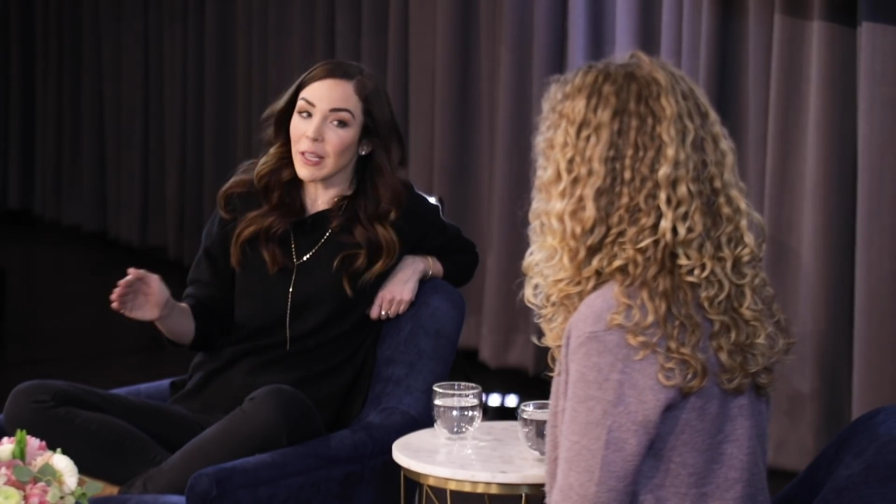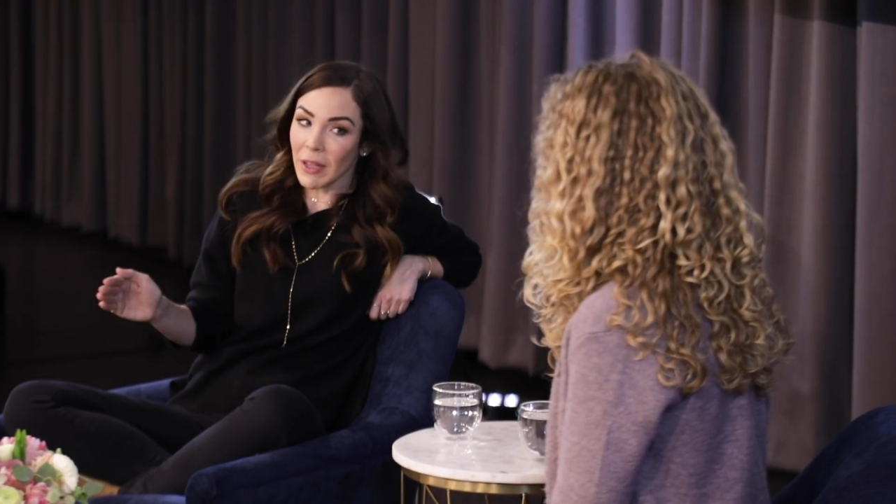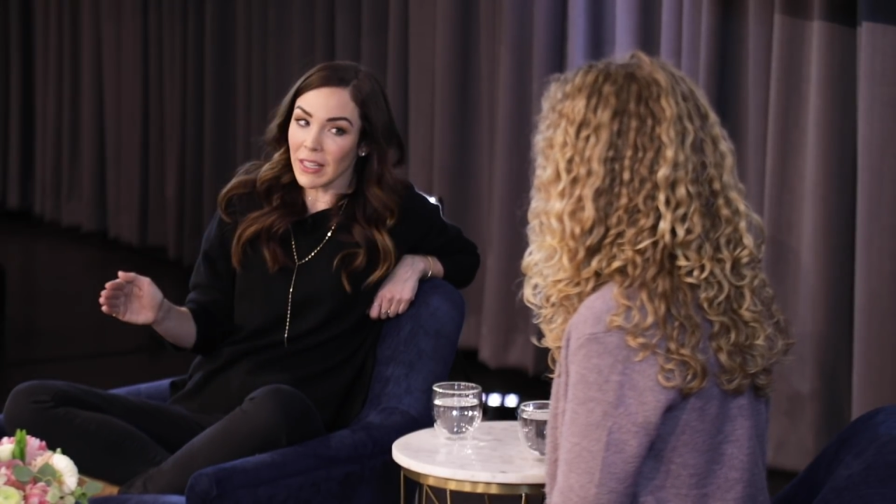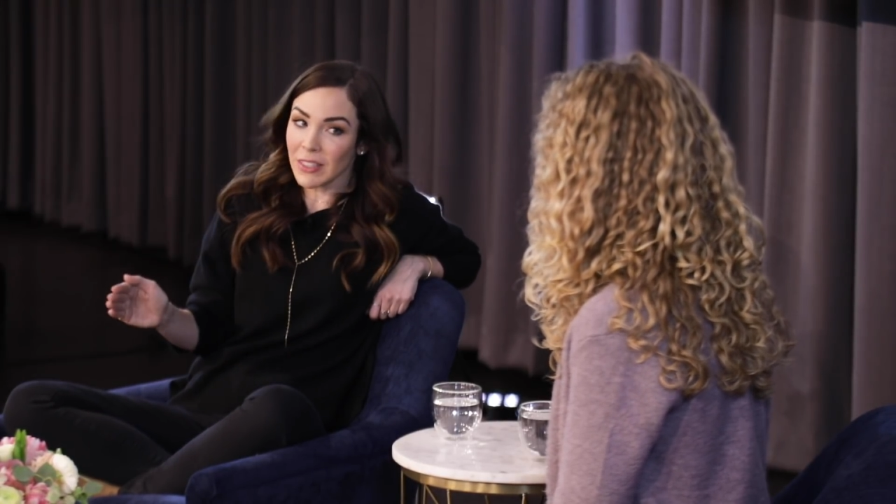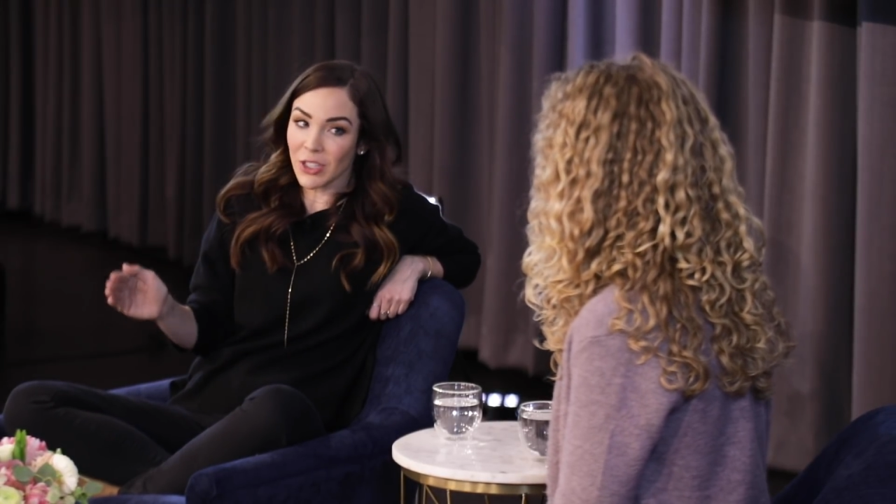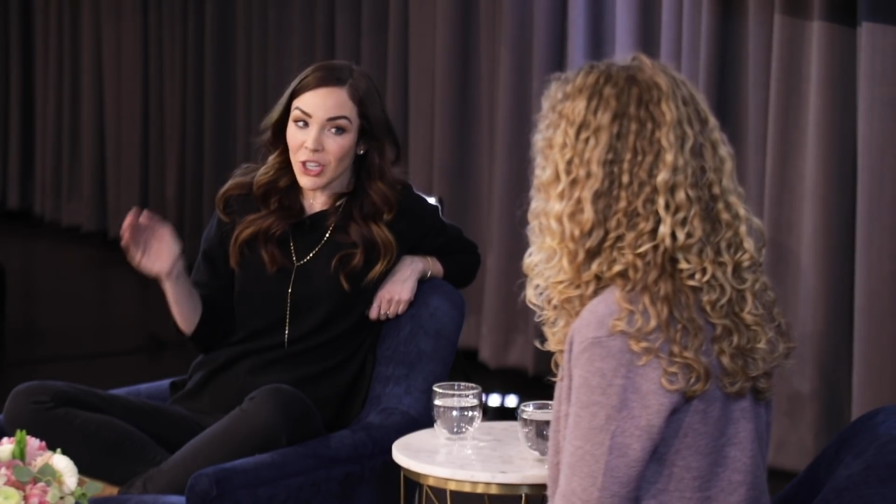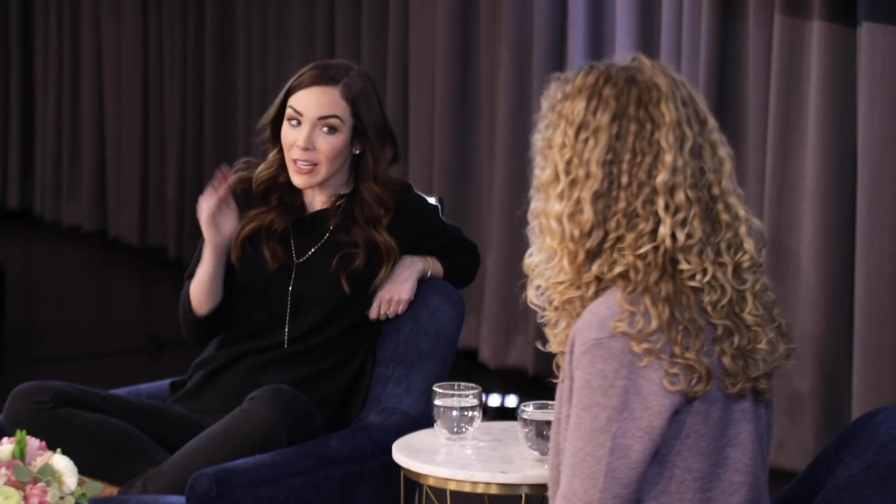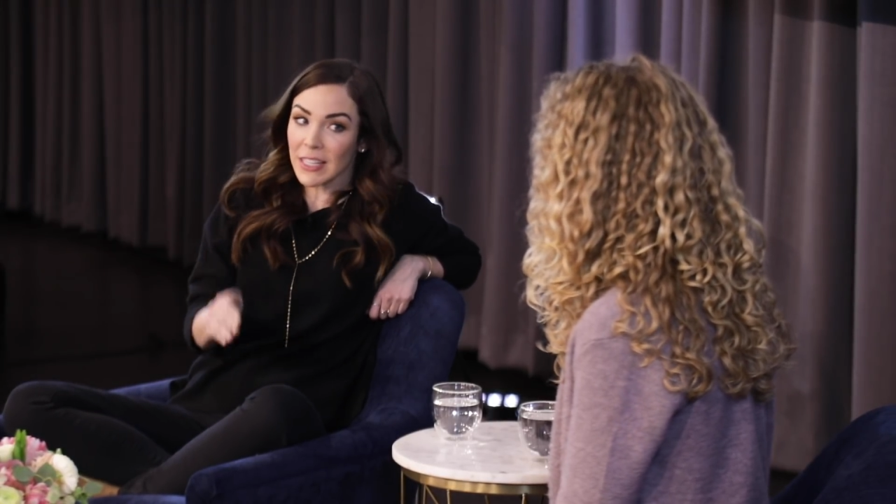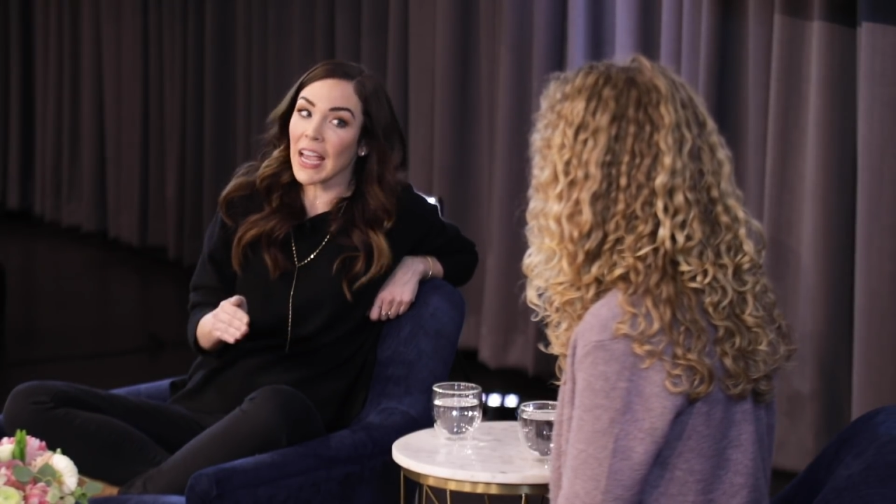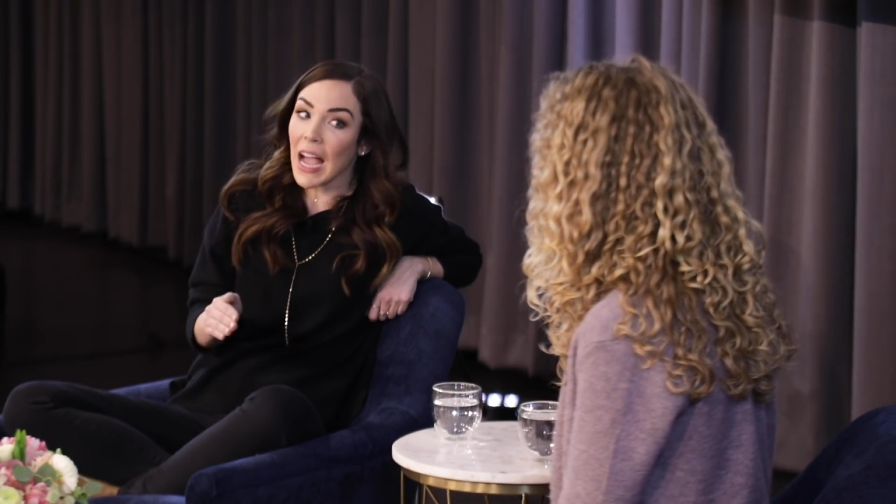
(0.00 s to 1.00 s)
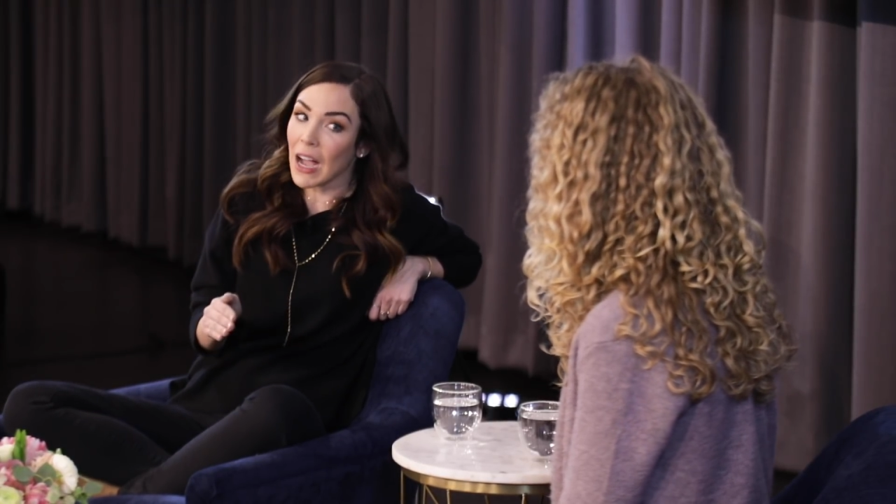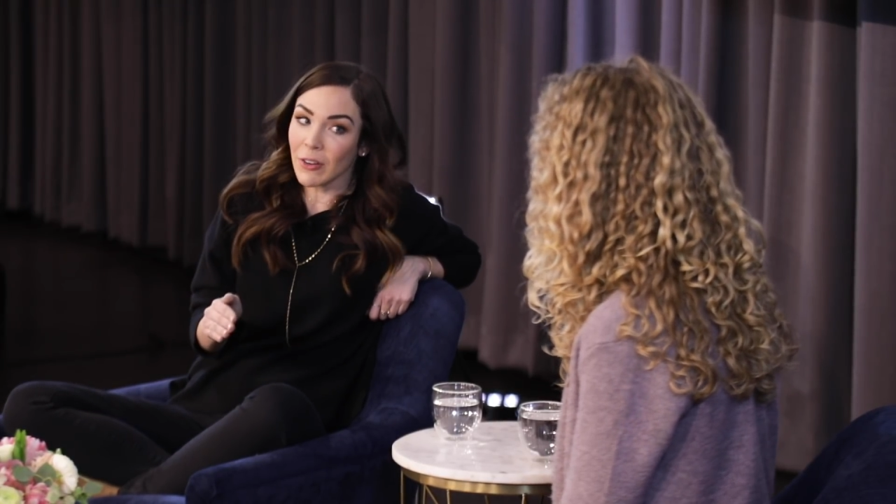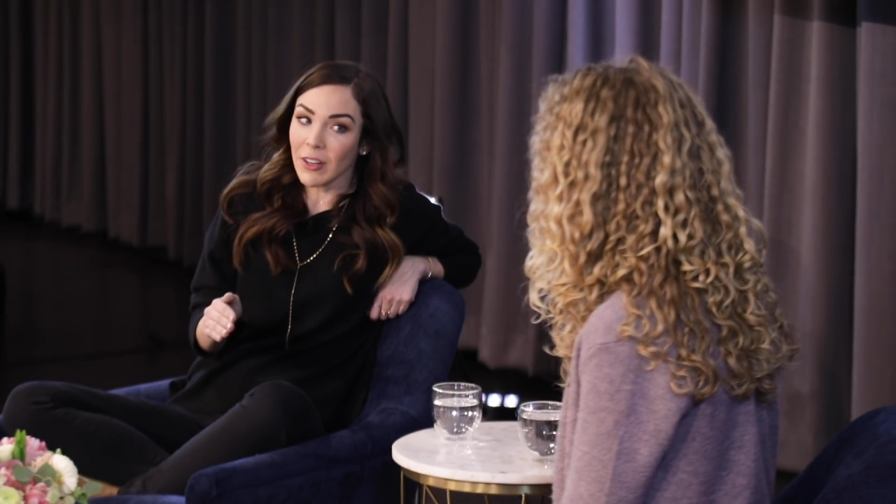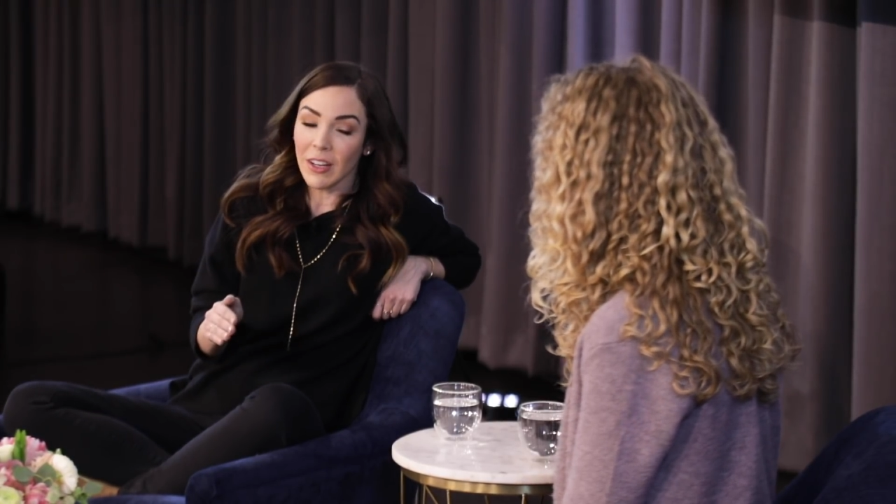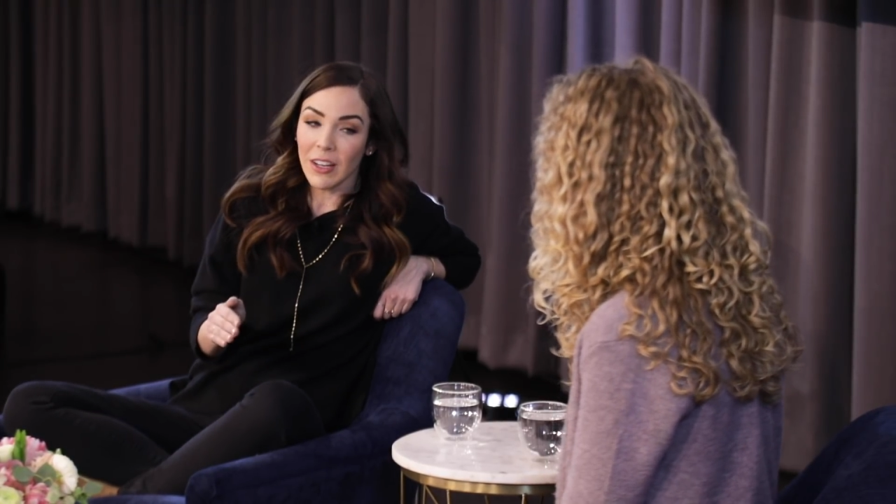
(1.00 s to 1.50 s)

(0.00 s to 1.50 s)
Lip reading: limits. Shut it down.